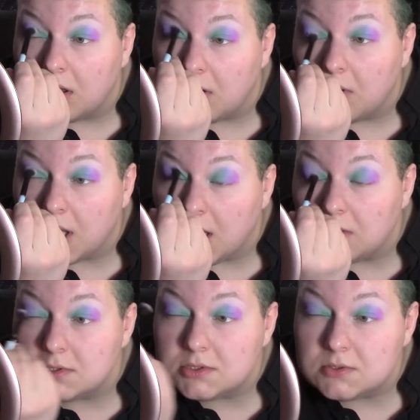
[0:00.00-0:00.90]
going
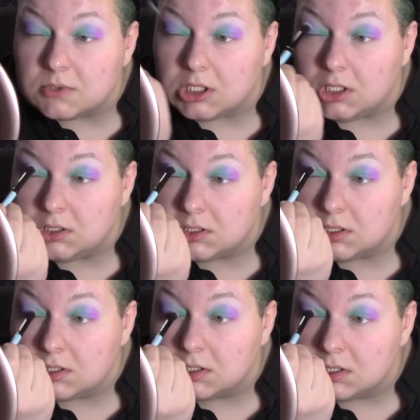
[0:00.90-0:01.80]
out to
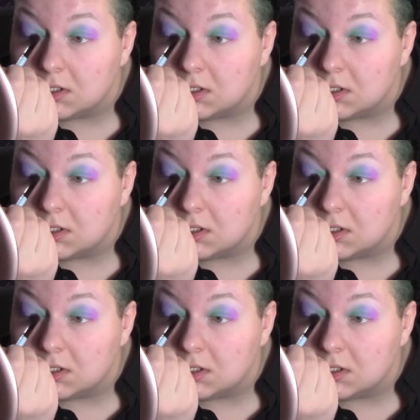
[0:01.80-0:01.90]
eat